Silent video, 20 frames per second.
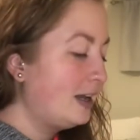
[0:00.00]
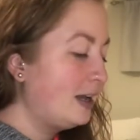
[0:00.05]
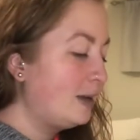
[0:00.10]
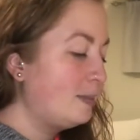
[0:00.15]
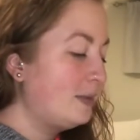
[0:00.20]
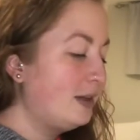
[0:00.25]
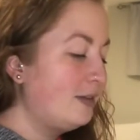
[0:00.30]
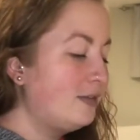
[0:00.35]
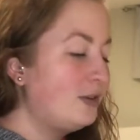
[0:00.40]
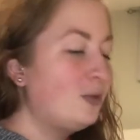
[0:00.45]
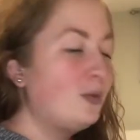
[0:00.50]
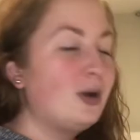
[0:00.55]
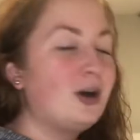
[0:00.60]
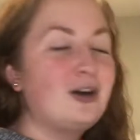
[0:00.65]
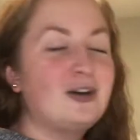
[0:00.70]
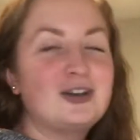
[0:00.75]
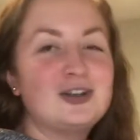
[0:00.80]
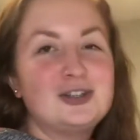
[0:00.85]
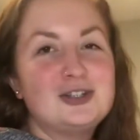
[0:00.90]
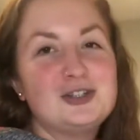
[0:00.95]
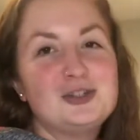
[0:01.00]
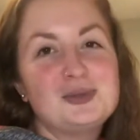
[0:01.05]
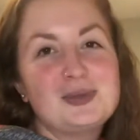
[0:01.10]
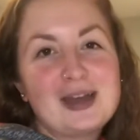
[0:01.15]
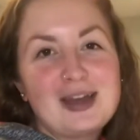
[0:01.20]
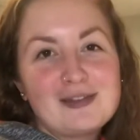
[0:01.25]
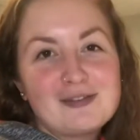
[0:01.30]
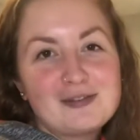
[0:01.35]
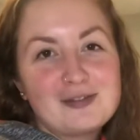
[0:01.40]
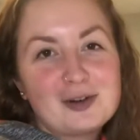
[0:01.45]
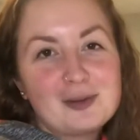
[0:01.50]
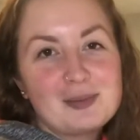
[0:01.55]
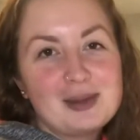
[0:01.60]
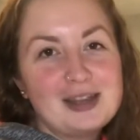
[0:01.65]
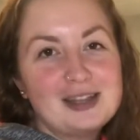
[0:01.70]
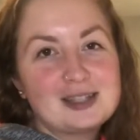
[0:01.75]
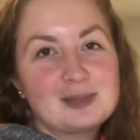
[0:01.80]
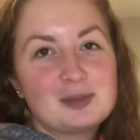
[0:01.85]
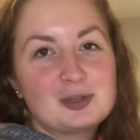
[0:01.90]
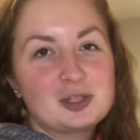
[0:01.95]
if you all could do that for me,
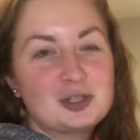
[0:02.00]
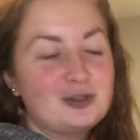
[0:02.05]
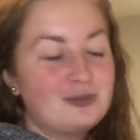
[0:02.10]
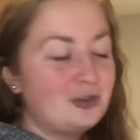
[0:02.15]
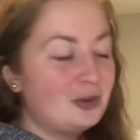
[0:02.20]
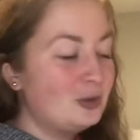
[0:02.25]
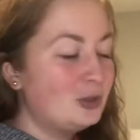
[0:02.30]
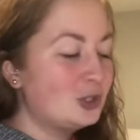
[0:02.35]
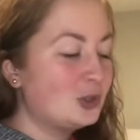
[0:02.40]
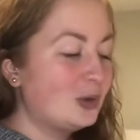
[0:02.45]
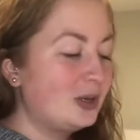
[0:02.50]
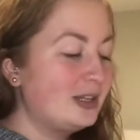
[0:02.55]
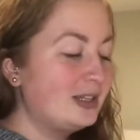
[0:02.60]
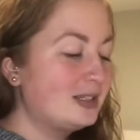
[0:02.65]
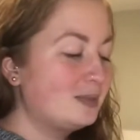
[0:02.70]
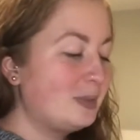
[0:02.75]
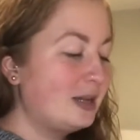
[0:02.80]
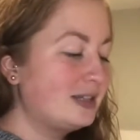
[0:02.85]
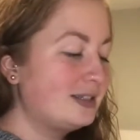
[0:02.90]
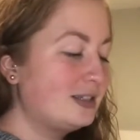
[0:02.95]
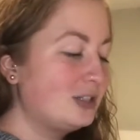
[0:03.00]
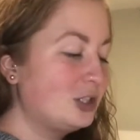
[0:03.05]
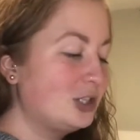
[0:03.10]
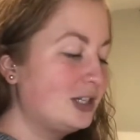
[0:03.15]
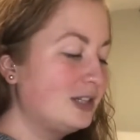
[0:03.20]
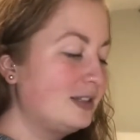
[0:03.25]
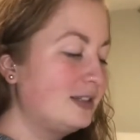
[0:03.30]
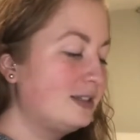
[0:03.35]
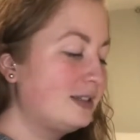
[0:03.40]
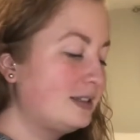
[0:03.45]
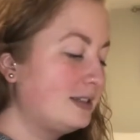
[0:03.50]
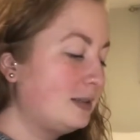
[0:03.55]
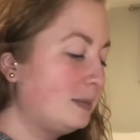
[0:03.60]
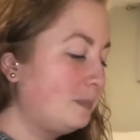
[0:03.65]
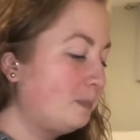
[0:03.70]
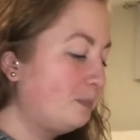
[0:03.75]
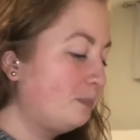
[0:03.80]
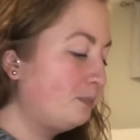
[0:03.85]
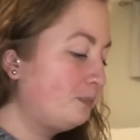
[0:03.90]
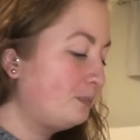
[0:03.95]
especially if you enjoy these messages.
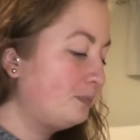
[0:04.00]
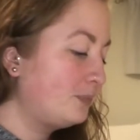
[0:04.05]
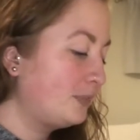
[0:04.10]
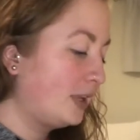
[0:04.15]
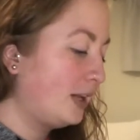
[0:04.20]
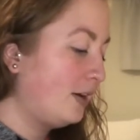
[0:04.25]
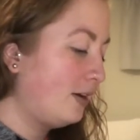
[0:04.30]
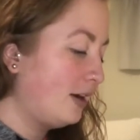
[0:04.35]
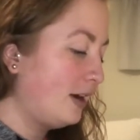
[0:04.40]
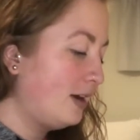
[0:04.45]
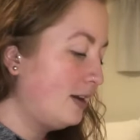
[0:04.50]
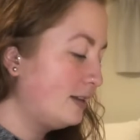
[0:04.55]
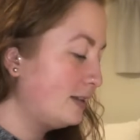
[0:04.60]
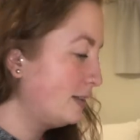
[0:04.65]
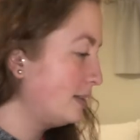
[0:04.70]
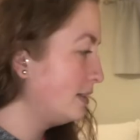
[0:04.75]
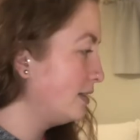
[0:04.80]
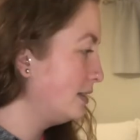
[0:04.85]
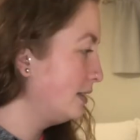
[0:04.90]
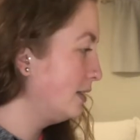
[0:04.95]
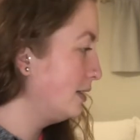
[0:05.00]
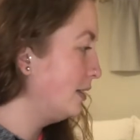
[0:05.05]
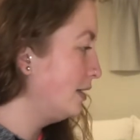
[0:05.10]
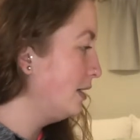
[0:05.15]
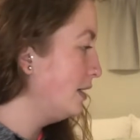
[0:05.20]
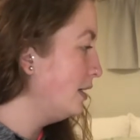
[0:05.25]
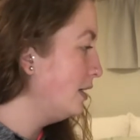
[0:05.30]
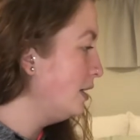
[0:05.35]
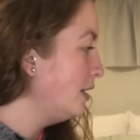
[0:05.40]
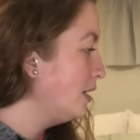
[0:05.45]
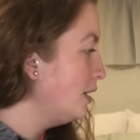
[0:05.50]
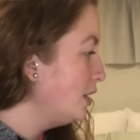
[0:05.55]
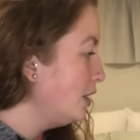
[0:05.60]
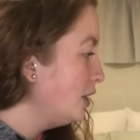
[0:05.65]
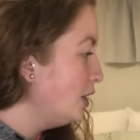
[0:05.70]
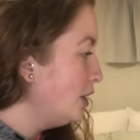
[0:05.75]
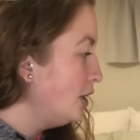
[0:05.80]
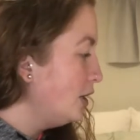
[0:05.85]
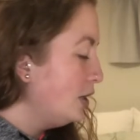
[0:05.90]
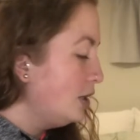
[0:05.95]
All right.
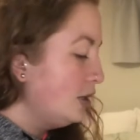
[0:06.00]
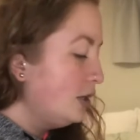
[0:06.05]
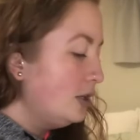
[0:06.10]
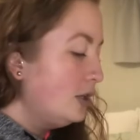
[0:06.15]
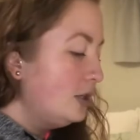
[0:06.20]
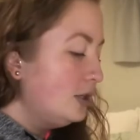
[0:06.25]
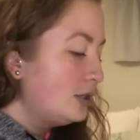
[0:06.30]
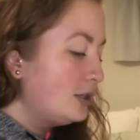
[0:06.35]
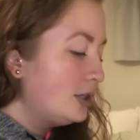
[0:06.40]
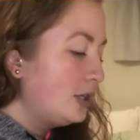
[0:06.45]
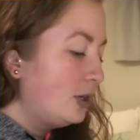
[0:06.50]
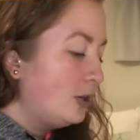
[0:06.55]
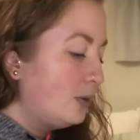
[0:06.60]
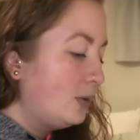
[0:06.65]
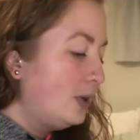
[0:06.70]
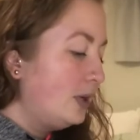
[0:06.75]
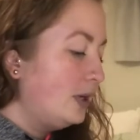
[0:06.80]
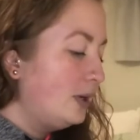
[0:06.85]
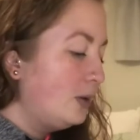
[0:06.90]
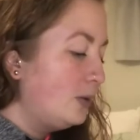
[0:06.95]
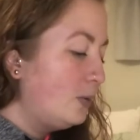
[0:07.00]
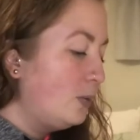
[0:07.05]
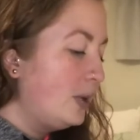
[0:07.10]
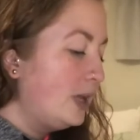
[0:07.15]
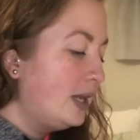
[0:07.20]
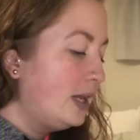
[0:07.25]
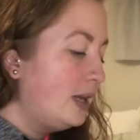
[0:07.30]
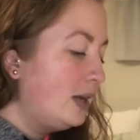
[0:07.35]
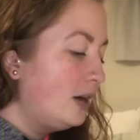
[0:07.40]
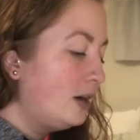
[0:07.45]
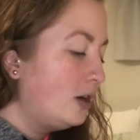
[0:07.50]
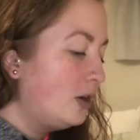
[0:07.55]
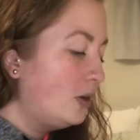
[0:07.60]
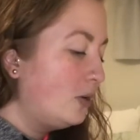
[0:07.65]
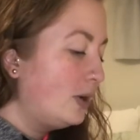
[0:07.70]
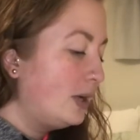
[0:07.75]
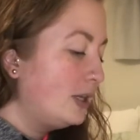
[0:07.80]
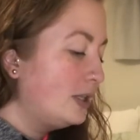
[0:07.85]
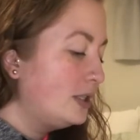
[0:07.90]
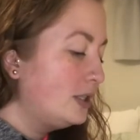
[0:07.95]
So we are
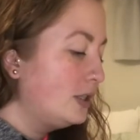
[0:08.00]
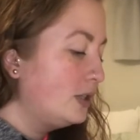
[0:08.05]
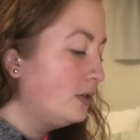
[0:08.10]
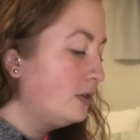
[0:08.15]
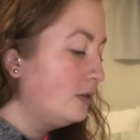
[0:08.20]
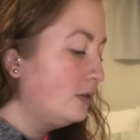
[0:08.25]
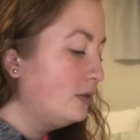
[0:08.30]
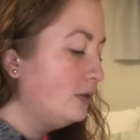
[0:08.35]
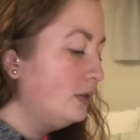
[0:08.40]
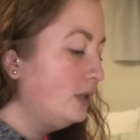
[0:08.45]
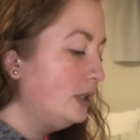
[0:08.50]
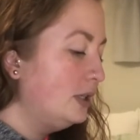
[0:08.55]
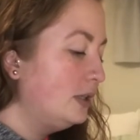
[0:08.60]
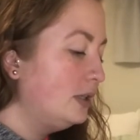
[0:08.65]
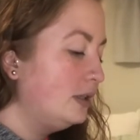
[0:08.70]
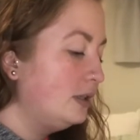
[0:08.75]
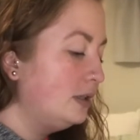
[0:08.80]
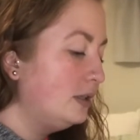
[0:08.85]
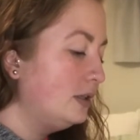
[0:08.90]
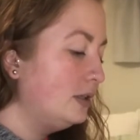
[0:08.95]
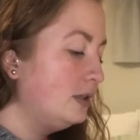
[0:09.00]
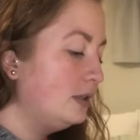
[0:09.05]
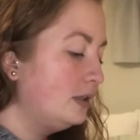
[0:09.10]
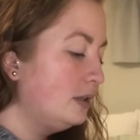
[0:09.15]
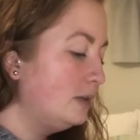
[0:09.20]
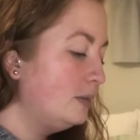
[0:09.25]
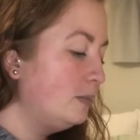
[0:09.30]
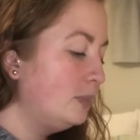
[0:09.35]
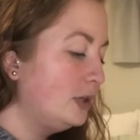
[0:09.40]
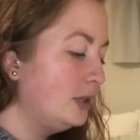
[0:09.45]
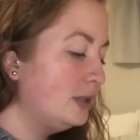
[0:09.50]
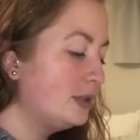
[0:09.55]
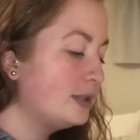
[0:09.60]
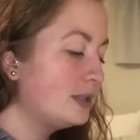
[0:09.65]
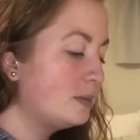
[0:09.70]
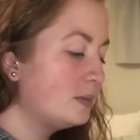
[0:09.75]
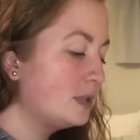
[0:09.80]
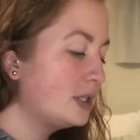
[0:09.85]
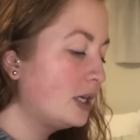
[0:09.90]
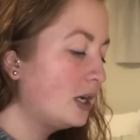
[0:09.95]
going to pull
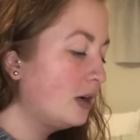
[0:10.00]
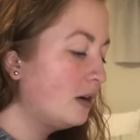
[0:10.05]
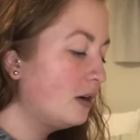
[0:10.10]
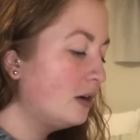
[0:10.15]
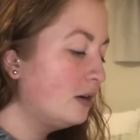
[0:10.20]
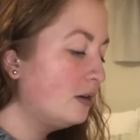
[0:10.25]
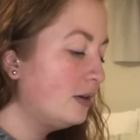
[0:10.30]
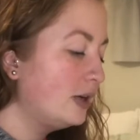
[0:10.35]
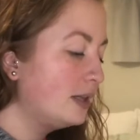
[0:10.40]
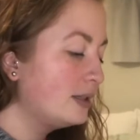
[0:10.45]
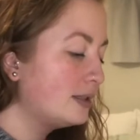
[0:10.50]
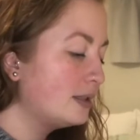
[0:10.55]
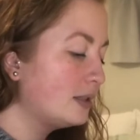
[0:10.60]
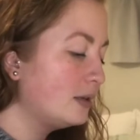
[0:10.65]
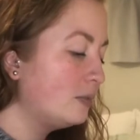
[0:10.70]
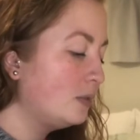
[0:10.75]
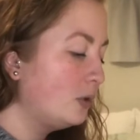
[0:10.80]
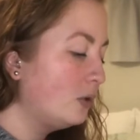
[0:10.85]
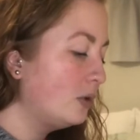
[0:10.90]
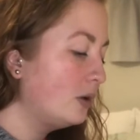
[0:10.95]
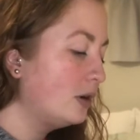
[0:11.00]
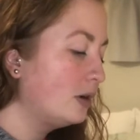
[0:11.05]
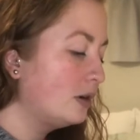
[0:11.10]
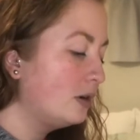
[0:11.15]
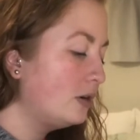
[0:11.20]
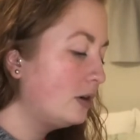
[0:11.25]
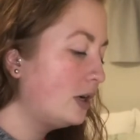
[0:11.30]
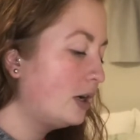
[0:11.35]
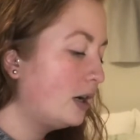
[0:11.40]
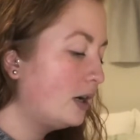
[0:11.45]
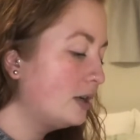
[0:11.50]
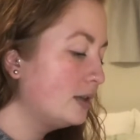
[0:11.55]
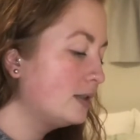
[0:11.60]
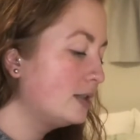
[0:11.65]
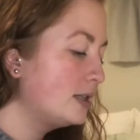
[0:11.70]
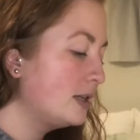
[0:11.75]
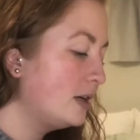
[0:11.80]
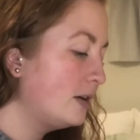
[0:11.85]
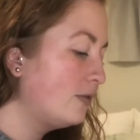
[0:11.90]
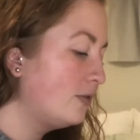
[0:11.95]
some tarot and some oracle cards
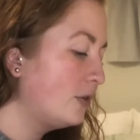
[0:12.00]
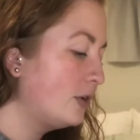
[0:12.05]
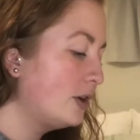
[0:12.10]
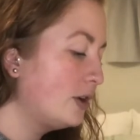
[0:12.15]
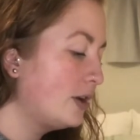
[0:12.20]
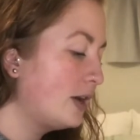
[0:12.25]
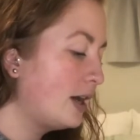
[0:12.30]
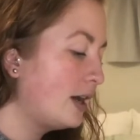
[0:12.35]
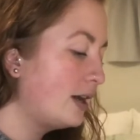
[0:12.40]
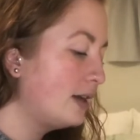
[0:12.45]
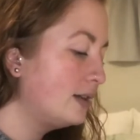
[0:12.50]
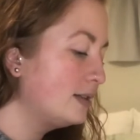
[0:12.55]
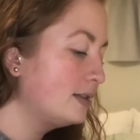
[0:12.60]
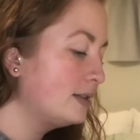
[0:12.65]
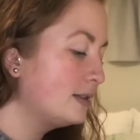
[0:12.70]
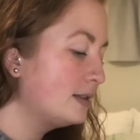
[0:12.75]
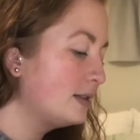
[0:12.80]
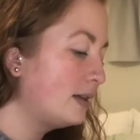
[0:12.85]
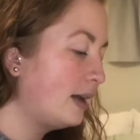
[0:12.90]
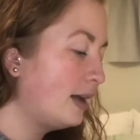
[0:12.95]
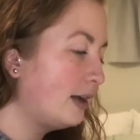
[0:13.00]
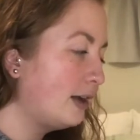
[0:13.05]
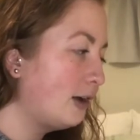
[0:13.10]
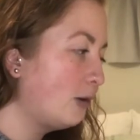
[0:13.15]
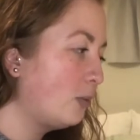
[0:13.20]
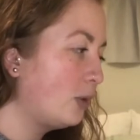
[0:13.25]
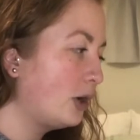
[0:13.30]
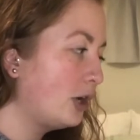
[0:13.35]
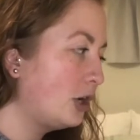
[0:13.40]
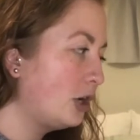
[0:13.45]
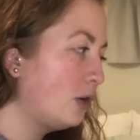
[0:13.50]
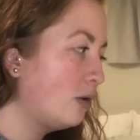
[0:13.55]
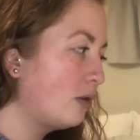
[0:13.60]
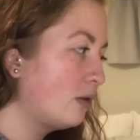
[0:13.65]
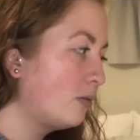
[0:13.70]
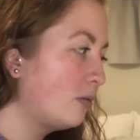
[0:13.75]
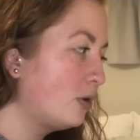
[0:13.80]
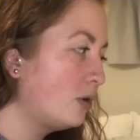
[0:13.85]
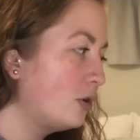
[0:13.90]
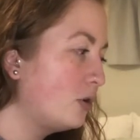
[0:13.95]
here for you guys. We're going to go
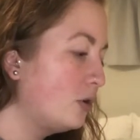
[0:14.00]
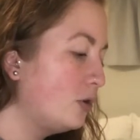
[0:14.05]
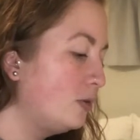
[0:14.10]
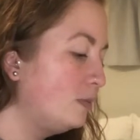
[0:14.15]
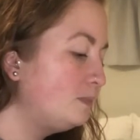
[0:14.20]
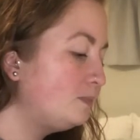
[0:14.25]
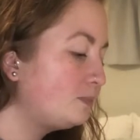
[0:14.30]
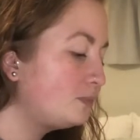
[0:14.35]
through